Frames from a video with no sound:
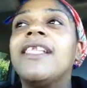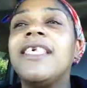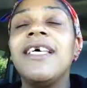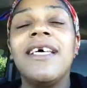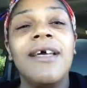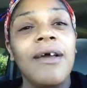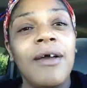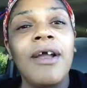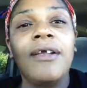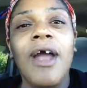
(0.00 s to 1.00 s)
to
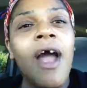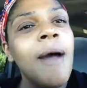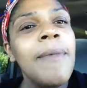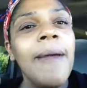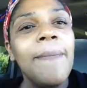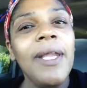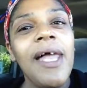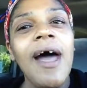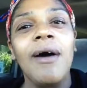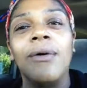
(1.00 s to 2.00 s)
comment
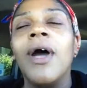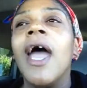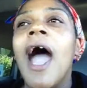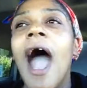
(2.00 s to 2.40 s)
below.